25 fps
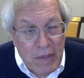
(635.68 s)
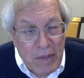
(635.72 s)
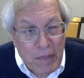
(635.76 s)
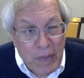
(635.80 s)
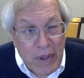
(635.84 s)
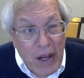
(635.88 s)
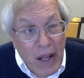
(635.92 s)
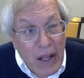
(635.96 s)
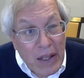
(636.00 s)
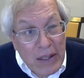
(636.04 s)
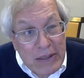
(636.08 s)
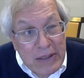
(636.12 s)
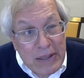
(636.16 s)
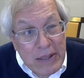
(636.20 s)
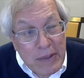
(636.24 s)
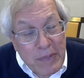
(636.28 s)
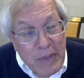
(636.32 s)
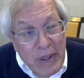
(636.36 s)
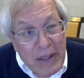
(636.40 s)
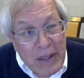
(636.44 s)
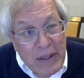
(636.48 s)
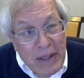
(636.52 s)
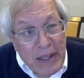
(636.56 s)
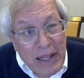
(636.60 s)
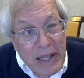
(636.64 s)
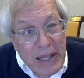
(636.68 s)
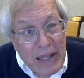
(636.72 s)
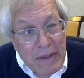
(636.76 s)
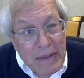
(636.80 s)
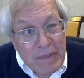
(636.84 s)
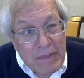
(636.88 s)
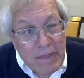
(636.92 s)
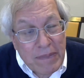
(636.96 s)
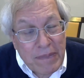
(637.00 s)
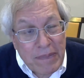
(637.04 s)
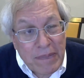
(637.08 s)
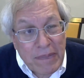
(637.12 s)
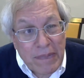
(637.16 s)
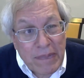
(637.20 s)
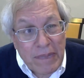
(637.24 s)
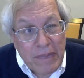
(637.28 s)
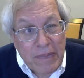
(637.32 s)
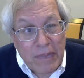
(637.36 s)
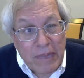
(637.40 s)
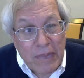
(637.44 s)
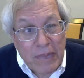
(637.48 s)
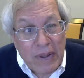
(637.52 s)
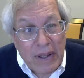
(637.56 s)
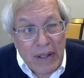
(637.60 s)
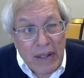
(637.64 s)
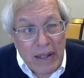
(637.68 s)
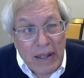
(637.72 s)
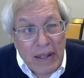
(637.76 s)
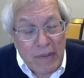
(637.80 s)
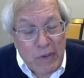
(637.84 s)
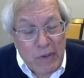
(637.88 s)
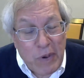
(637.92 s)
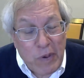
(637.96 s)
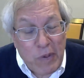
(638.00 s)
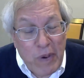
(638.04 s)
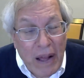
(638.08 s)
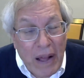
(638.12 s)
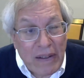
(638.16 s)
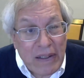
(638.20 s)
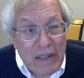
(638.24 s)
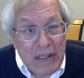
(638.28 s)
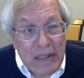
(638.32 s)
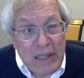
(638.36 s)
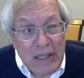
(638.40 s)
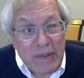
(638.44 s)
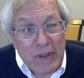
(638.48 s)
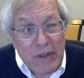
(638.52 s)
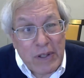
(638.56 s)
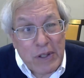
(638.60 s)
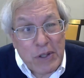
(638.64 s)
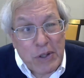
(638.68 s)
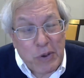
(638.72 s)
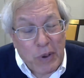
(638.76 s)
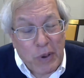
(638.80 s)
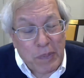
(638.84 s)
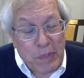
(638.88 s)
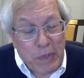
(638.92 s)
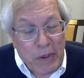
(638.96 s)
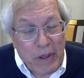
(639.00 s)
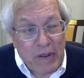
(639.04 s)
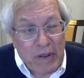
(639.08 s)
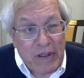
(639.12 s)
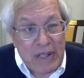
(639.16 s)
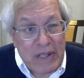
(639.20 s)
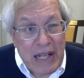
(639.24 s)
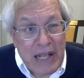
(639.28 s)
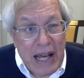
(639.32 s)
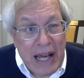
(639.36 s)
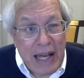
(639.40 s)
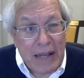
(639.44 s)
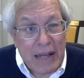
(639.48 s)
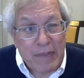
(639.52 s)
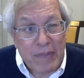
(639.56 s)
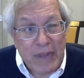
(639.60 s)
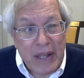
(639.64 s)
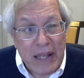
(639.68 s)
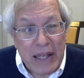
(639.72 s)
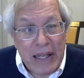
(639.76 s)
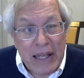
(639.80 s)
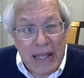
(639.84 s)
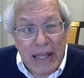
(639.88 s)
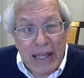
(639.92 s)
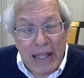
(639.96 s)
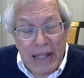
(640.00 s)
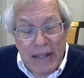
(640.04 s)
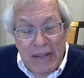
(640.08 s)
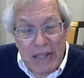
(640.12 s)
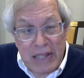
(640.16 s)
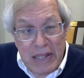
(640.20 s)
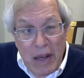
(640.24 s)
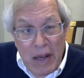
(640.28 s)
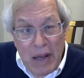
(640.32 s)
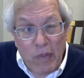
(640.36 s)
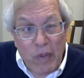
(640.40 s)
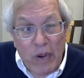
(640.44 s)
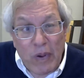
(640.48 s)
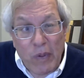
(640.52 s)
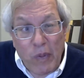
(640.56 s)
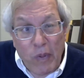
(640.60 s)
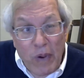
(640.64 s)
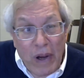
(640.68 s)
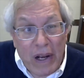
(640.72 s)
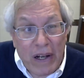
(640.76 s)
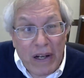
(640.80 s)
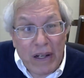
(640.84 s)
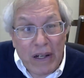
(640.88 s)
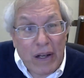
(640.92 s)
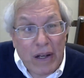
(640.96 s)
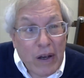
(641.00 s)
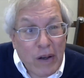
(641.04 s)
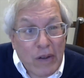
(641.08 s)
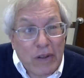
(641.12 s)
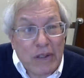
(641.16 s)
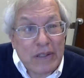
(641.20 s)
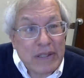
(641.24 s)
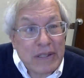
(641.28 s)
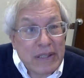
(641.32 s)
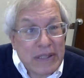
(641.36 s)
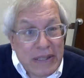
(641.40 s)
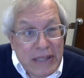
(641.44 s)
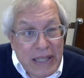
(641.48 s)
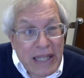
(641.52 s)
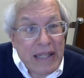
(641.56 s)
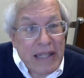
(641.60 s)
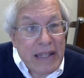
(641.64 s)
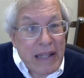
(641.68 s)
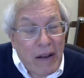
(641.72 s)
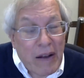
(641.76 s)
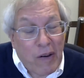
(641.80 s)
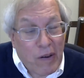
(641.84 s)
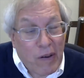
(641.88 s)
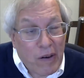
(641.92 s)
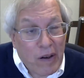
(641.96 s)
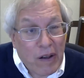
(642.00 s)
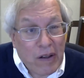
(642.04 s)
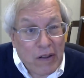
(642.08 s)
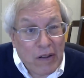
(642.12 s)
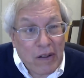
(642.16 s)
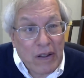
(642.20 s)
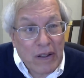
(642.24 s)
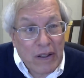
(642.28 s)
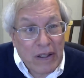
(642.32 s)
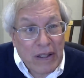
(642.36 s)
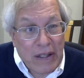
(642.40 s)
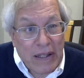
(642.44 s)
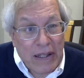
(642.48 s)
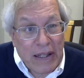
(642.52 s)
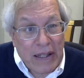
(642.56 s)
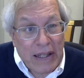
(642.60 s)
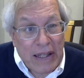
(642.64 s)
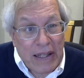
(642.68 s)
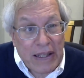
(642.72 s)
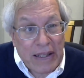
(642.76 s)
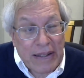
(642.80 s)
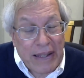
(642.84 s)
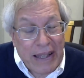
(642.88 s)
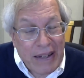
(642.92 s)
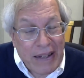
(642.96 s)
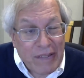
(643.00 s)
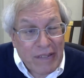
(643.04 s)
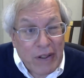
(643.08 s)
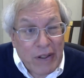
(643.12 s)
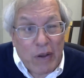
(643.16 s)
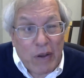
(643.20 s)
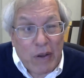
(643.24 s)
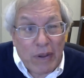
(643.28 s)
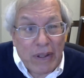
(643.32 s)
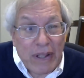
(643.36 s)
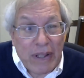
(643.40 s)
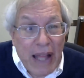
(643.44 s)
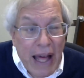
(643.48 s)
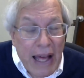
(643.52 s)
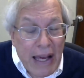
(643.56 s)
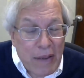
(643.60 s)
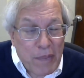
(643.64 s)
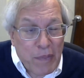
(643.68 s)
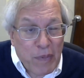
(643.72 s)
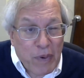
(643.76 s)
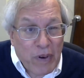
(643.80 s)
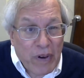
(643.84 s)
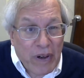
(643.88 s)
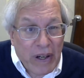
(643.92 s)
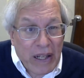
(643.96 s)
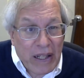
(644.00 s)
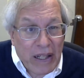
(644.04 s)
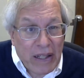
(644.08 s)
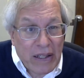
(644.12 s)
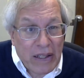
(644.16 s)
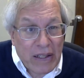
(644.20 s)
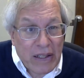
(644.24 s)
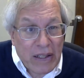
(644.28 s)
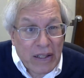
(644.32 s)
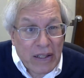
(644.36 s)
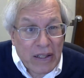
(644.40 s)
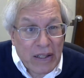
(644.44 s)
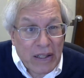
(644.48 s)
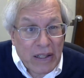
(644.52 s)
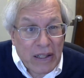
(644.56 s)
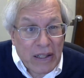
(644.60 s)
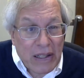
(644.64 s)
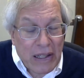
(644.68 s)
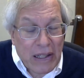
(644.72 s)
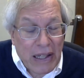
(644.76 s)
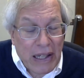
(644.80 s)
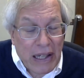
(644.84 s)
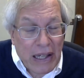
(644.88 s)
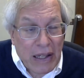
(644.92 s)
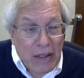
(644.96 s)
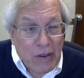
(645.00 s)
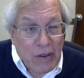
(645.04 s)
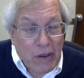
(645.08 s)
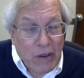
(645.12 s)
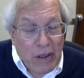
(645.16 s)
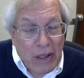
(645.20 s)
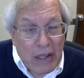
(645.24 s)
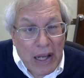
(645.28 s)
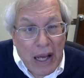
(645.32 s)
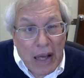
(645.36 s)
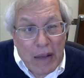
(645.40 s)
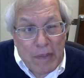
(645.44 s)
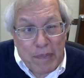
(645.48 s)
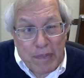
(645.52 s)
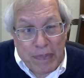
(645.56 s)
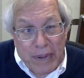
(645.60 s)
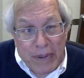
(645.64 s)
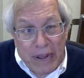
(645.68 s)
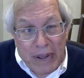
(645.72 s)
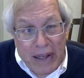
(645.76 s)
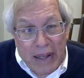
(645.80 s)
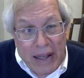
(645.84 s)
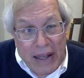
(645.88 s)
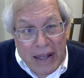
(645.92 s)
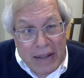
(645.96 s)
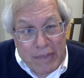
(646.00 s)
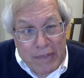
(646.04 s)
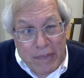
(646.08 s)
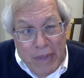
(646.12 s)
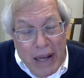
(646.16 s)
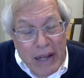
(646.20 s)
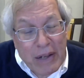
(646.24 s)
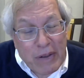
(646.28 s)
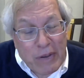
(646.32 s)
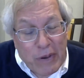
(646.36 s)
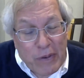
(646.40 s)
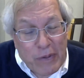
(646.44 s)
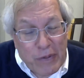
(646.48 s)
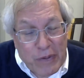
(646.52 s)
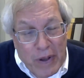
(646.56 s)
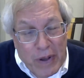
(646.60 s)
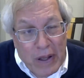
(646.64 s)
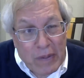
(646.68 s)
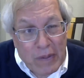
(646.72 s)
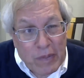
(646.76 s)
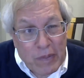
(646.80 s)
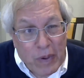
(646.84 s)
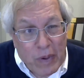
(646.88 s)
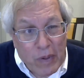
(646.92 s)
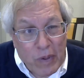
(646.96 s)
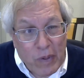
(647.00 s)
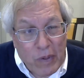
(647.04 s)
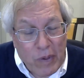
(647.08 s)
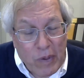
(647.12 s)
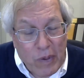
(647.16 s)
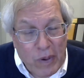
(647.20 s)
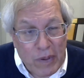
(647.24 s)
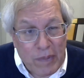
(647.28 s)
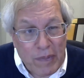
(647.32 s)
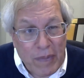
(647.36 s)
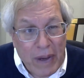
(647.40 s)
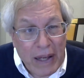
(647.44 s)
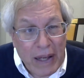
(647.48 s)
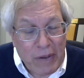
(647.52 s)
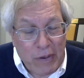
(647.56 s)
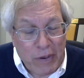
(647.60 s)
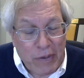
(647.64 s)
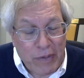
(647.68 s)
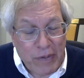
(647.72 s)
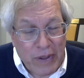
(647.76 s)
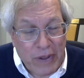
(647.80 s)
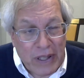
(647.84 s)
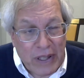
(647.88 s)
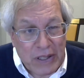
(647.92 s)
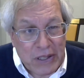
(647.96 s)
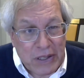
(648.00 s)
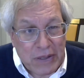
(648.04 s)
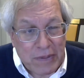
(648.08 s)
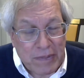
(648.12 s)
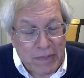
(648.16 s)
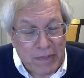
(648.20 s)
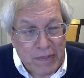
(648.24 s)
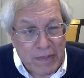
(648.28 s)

But ultimately, after a relatively short period of time. If someone wanted to go and see that article, they'd have to go to a library and look it up on microfilm or microfiche.